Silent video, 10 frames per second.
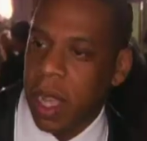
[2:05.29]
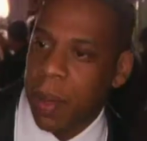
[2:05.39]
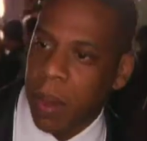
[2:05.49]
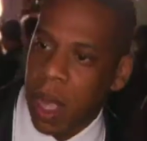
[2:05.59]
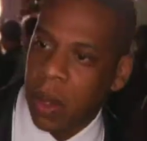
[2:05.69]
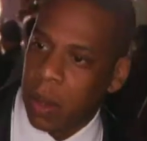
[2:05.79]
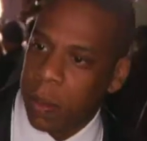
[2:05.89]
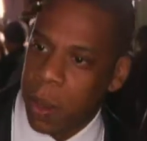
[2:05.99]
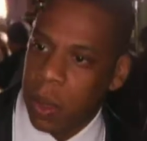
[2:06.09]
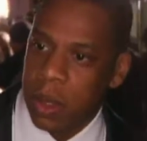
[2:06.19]
got my hand on the
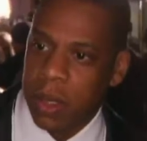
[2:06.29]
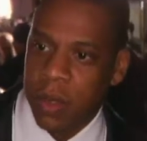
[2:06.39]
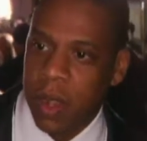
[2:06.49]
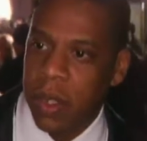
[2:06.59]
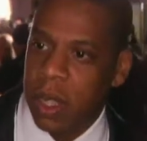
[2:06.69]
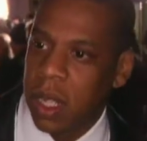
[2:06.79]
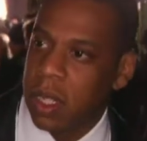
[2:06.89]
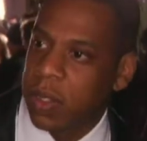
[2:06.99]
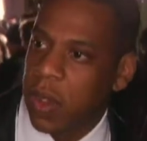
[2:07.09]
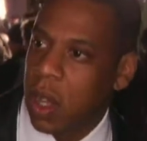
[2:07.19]
pulse of everything
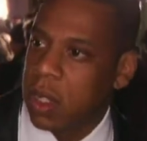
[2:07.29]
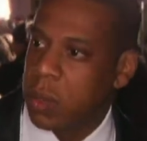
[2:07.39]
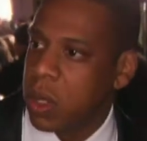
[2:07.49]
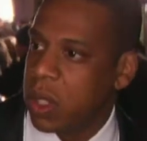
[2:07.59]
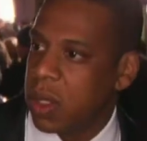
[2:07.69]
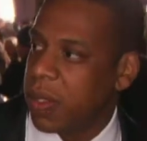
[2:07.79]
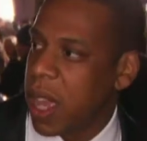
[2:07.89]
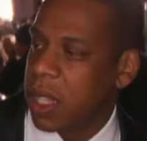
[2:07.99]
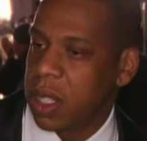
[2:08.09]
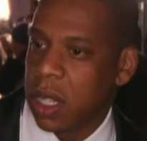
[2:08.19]
as far as music,
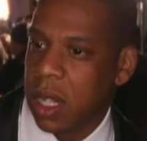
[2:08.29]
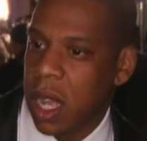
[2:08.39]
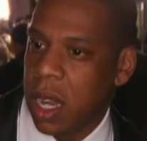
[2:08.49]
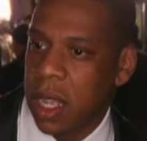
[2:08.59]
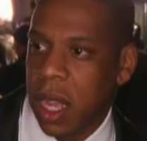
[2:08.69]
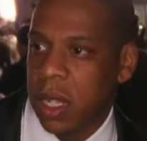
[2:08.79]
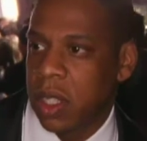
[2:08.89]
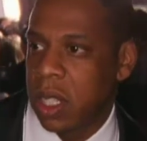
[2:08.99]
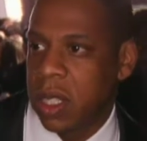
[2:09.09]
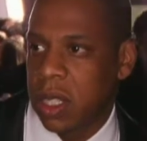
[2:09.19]
fashion, yada yada. I
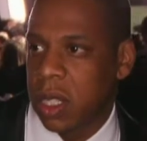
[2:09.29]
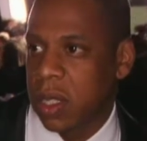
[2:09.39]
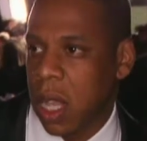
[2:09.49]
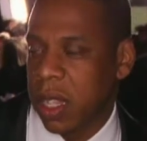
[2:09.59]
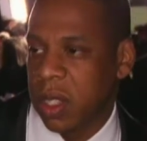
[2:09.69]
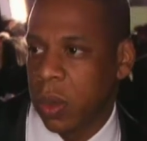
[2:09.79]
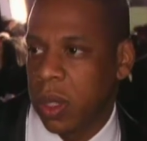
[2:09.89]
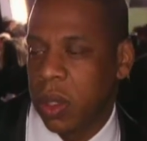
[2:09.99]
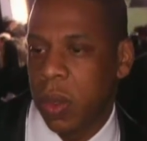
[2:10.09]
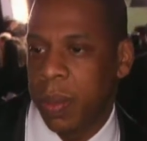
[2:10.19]
just want
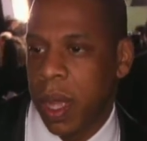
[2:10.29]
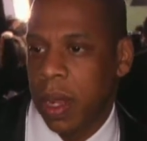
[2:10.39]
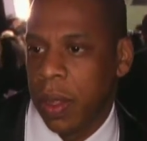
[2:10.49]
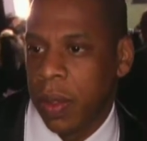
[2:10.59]
to do it better.